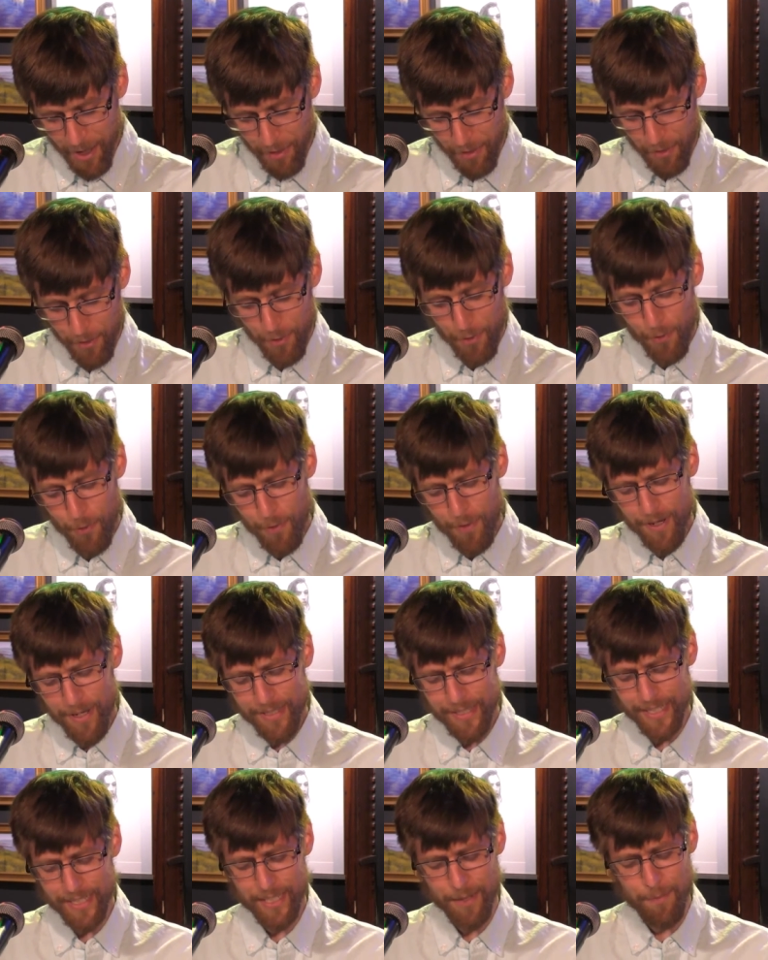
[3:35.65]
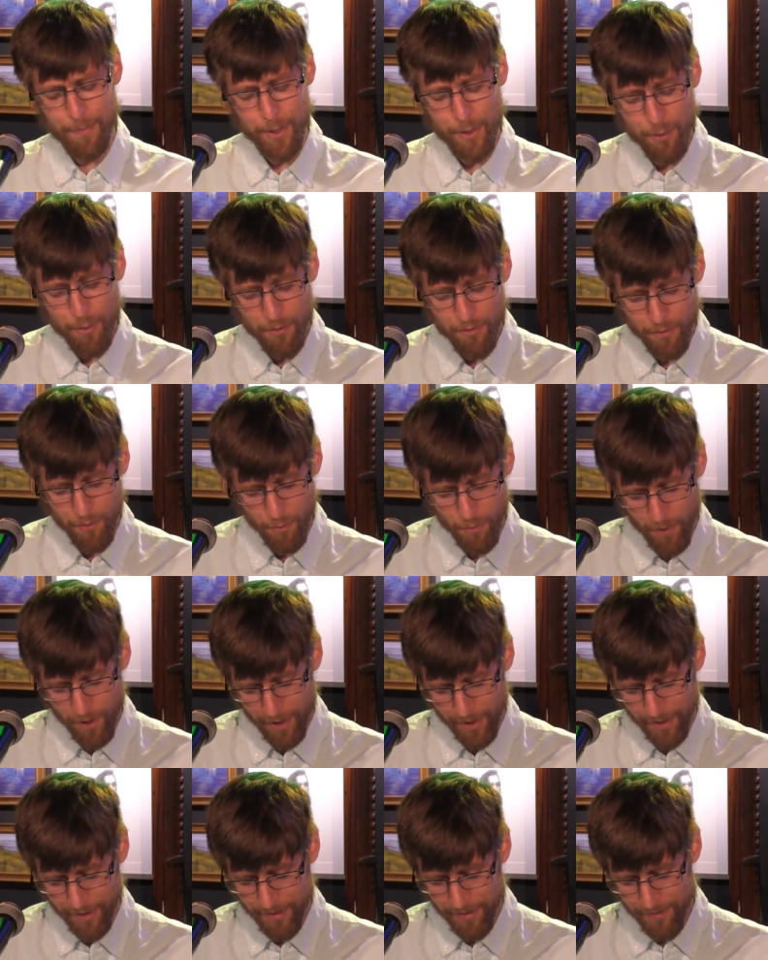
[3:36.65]
The noise is a beautiful
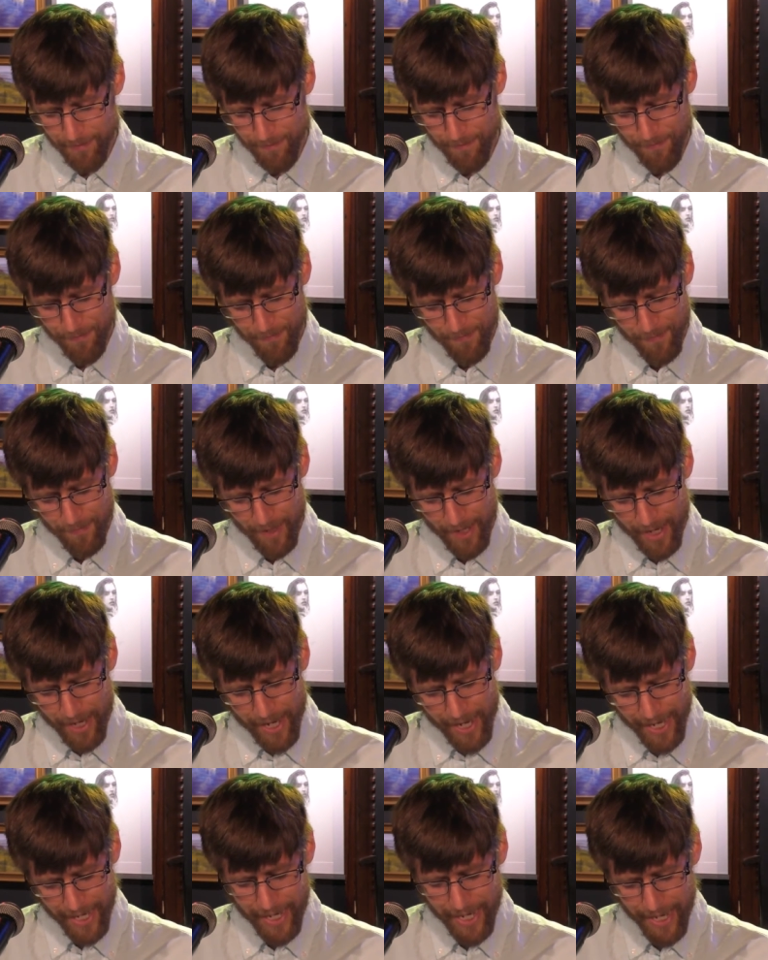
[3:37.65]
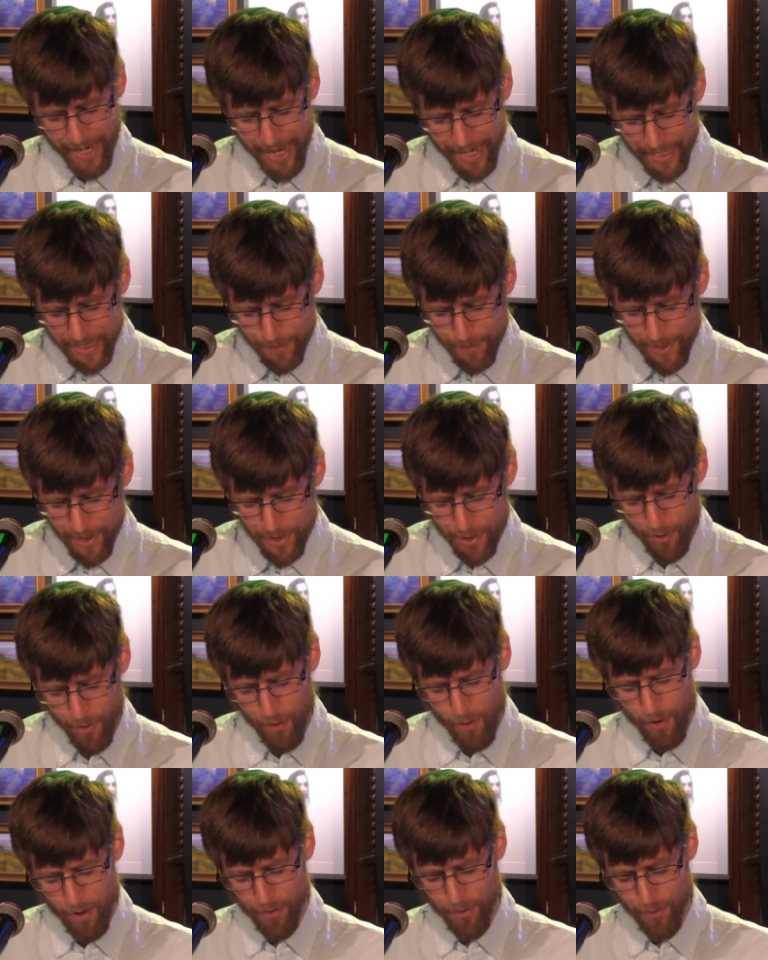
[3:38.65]
one it connects me to
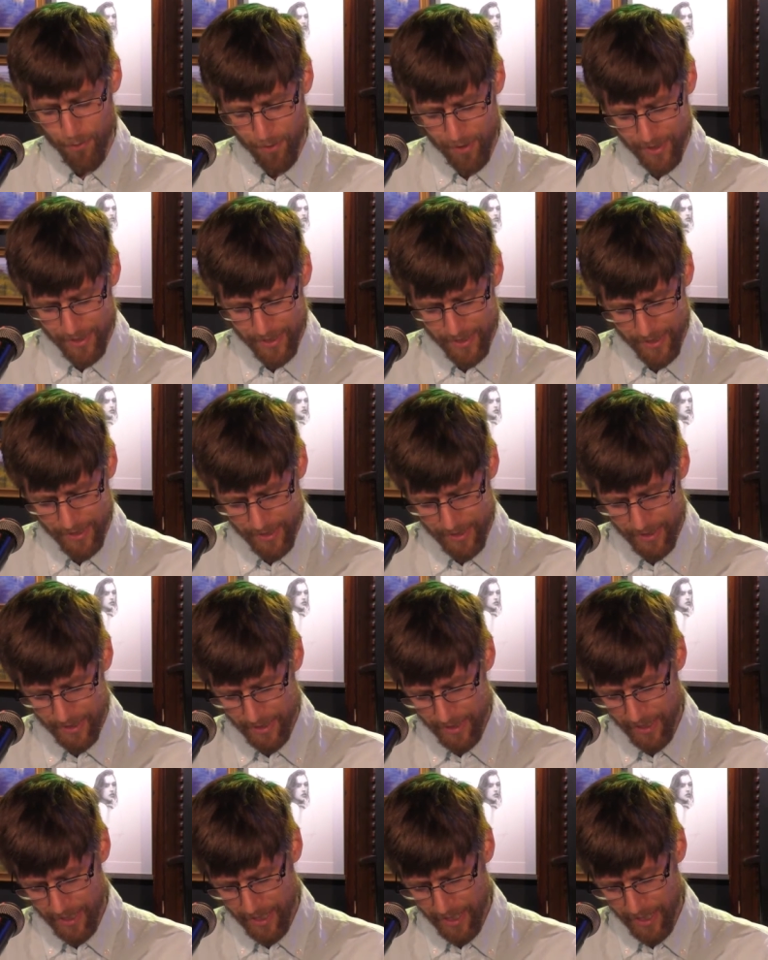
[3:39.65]
all noises.